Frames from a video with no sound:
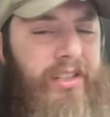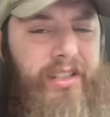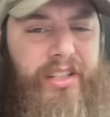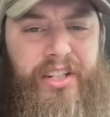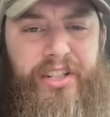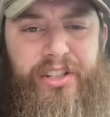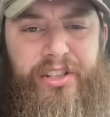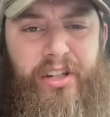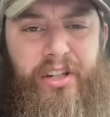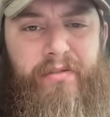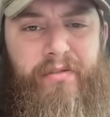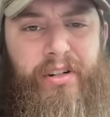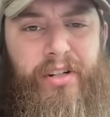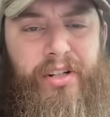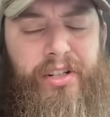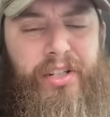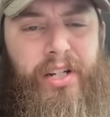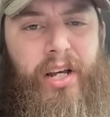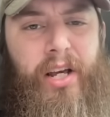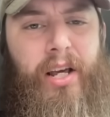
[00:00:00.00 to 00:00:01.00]
these
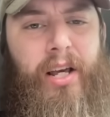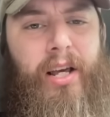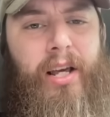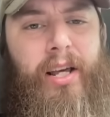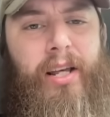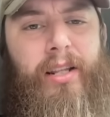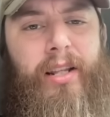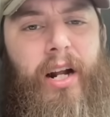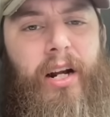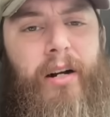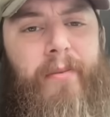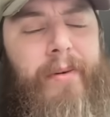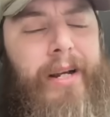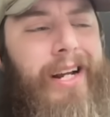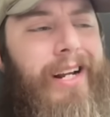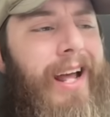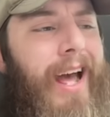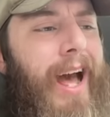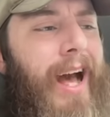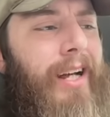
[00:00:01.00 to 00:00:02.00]
servers that are
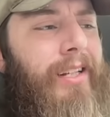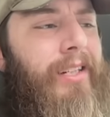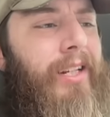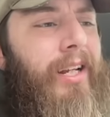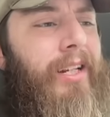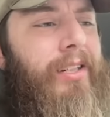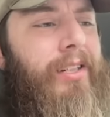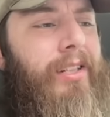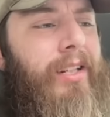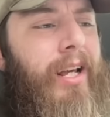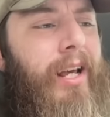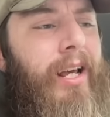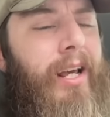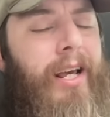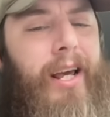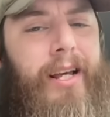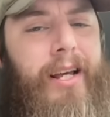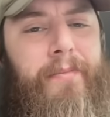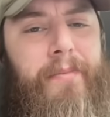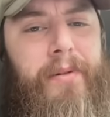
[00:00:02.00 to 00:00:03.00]
being accessed
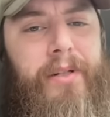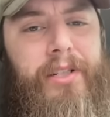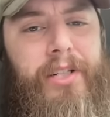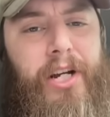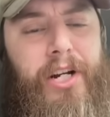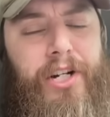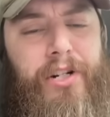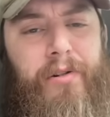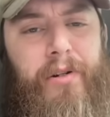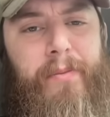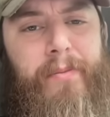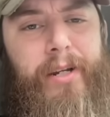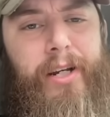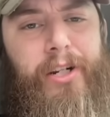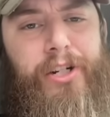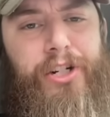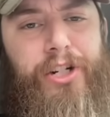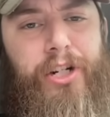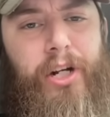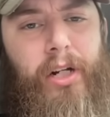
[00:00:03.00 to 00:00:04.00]
and potentially
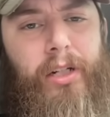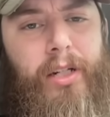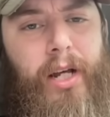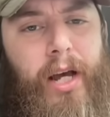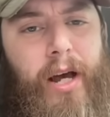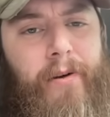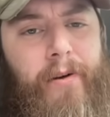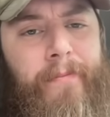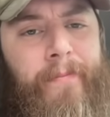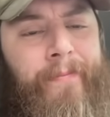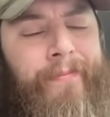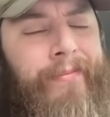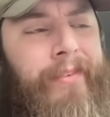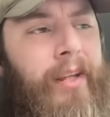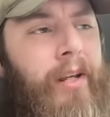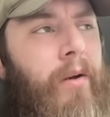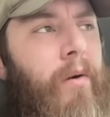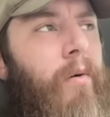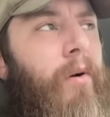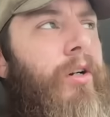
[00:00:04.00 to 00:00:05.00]
being shut down
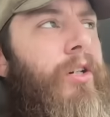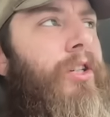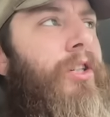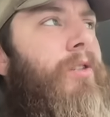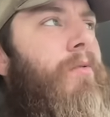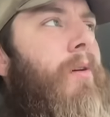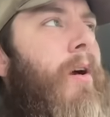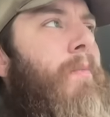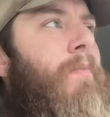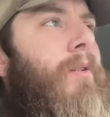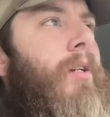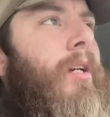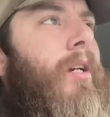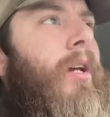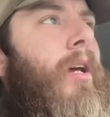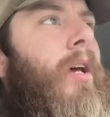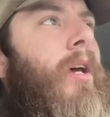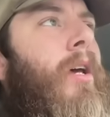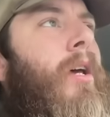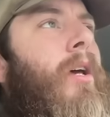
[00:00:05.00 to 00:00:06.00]
or disrupted